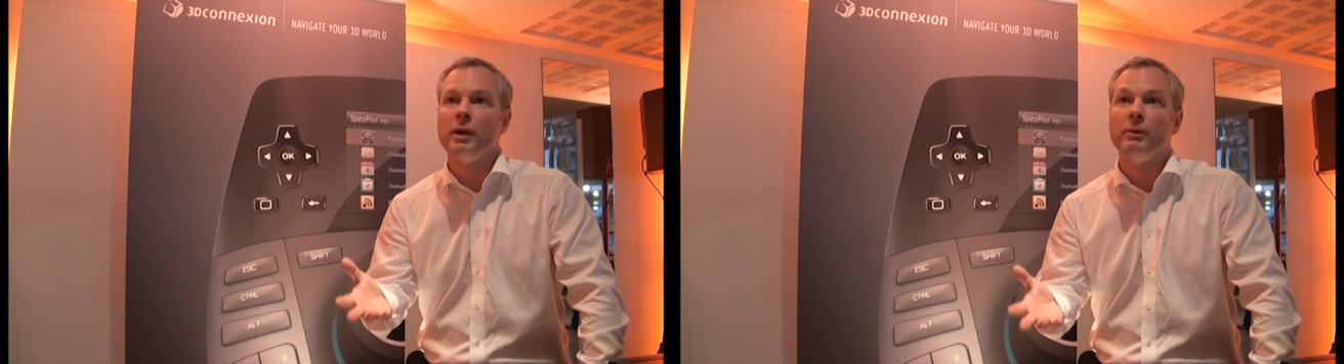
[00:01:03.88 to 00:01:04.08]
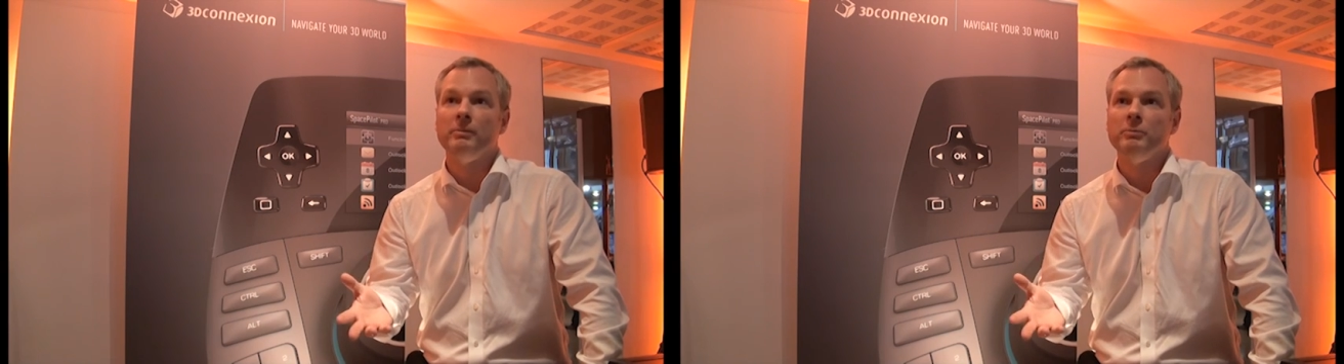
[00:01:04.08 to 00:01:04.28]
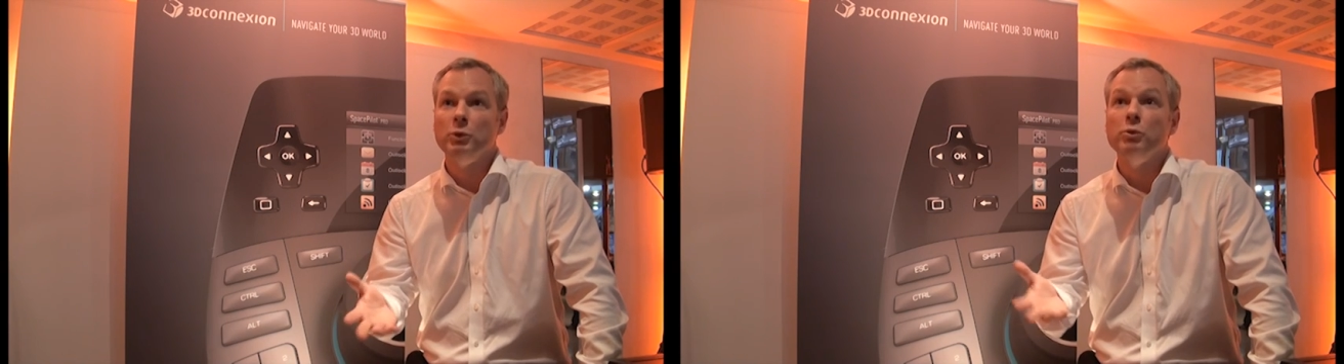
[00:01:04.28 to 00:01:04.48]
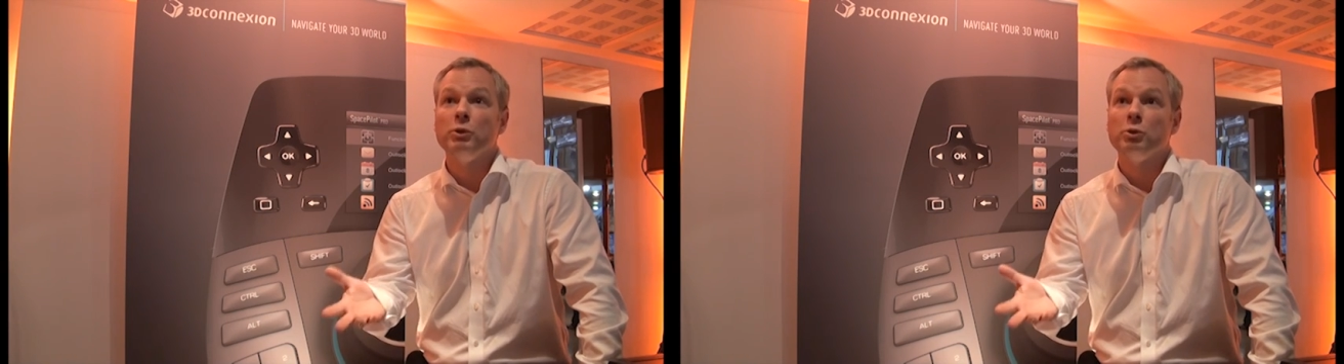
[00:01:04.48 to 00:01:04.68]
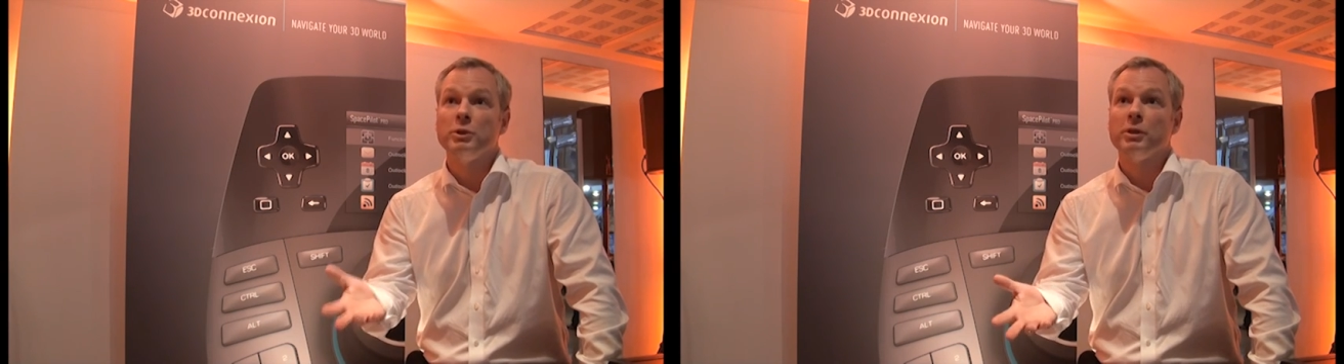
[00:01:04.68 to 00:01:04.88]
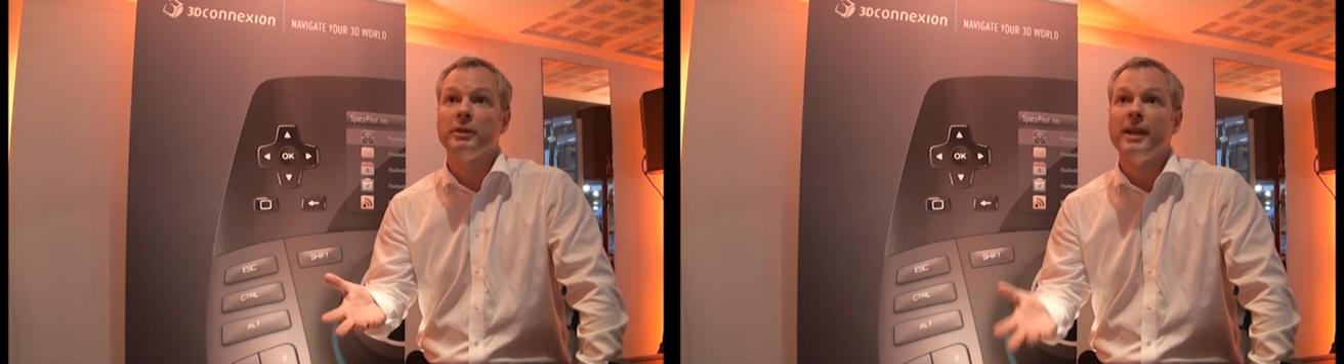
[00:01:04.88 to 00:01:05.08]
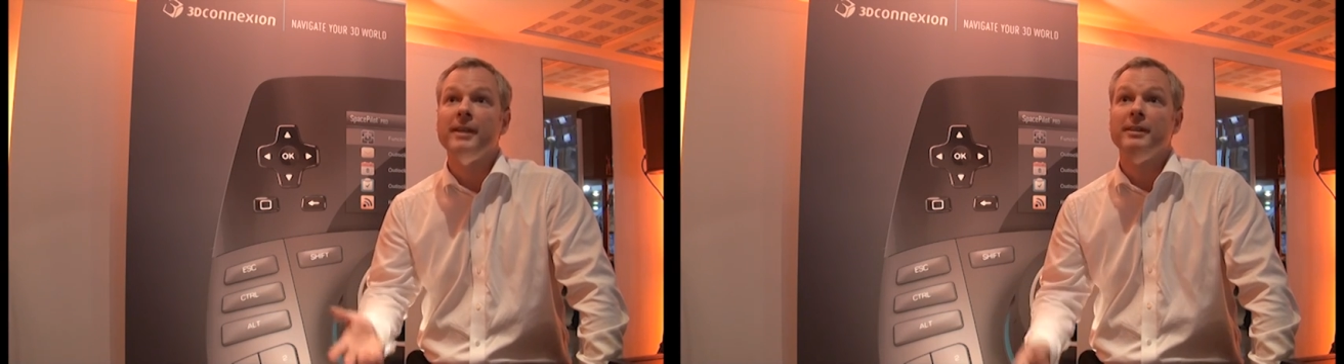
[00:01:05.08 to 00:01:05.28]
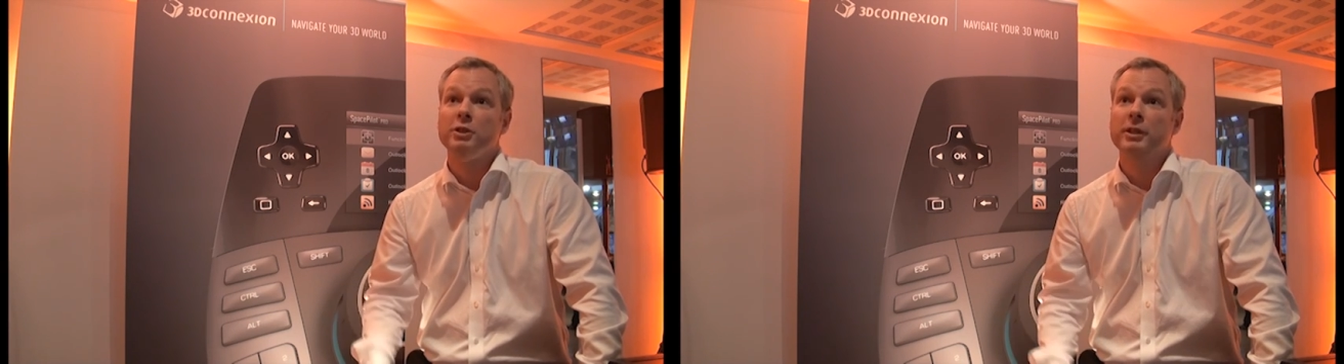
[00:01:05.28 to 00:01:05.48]
for our users, which are the
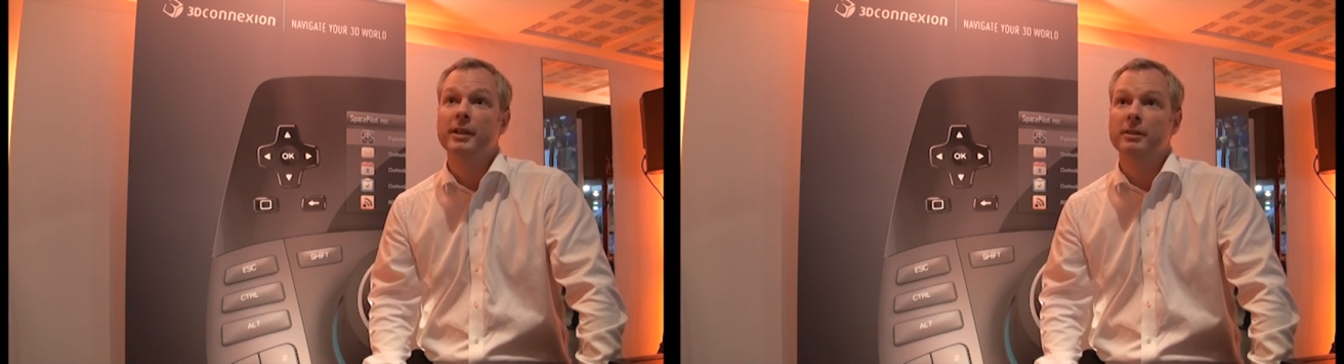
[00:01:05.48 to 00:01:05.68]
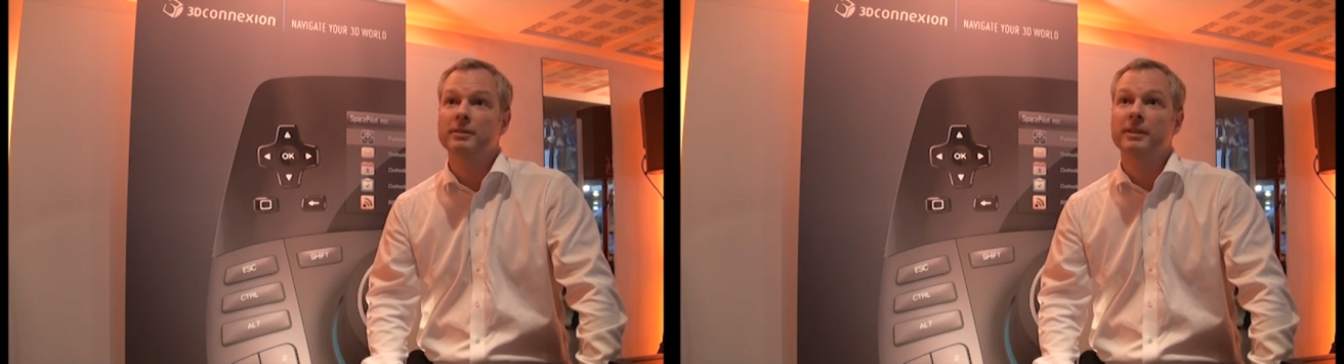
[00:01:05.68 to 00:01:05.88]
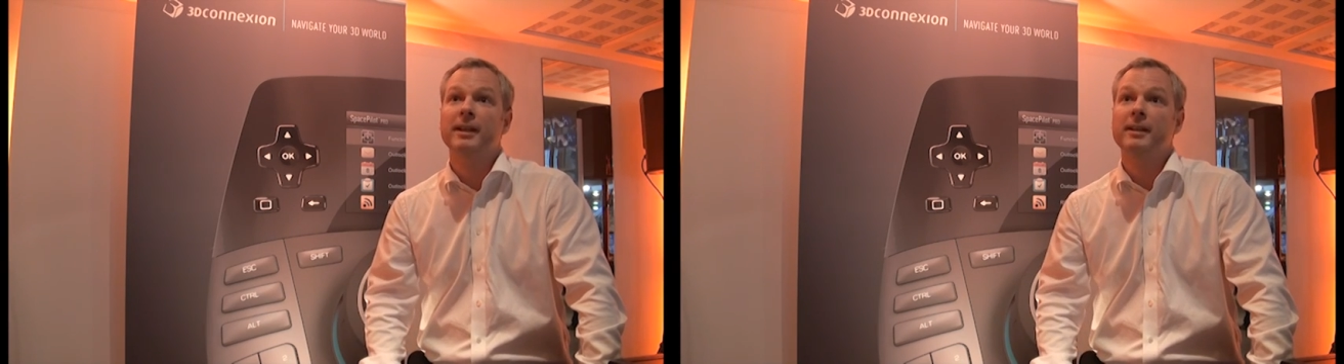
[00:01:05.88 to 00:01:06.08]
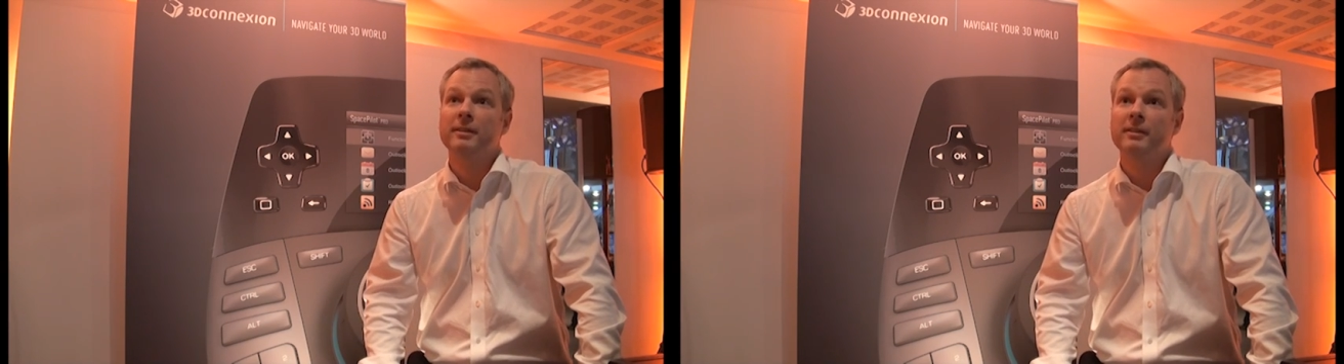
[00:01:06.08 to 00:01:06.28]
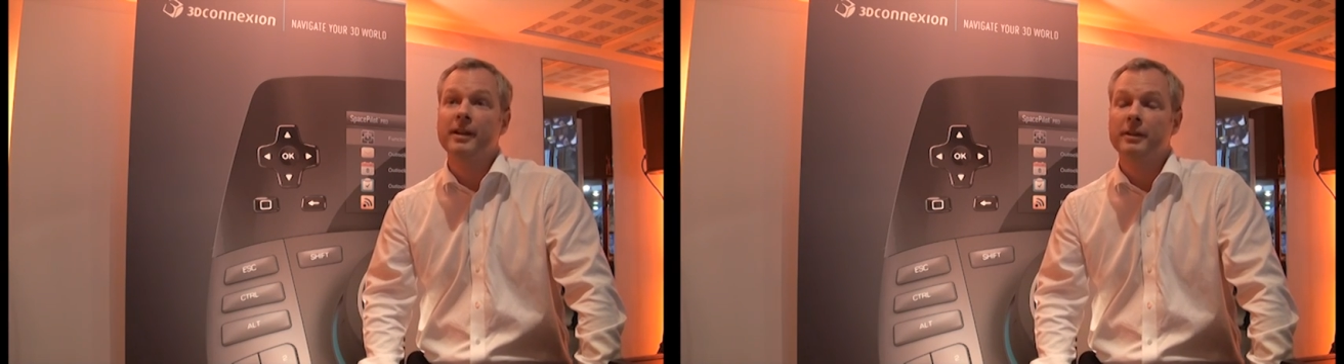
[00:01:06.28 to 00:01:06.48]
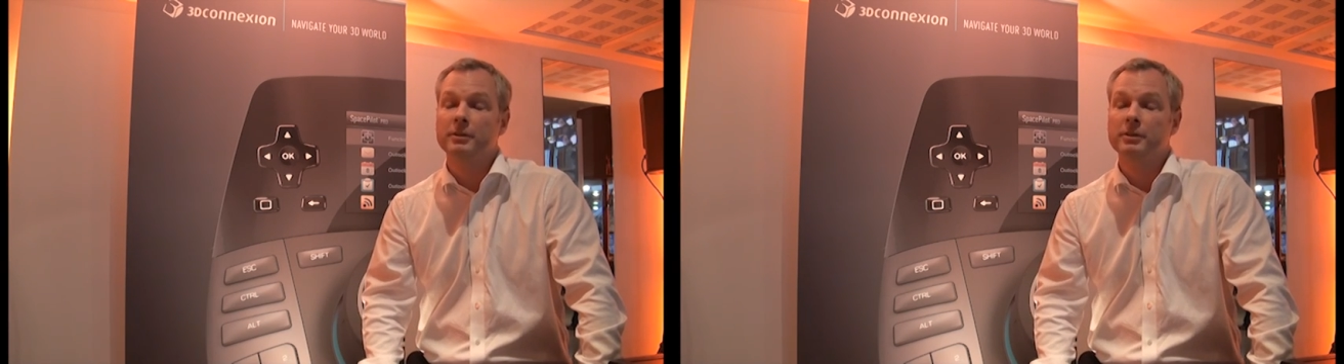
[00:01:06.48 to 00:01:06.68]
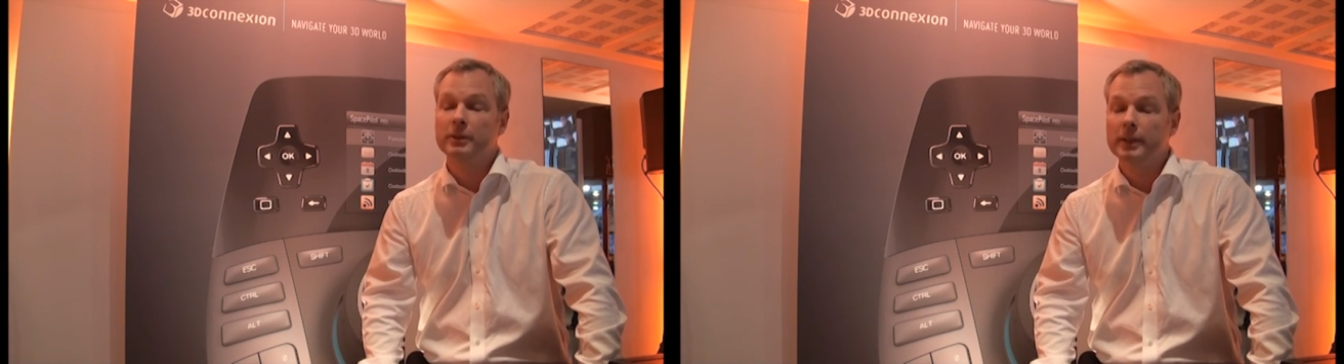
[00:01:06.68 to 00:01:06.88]
CAD engineers and CAD designers,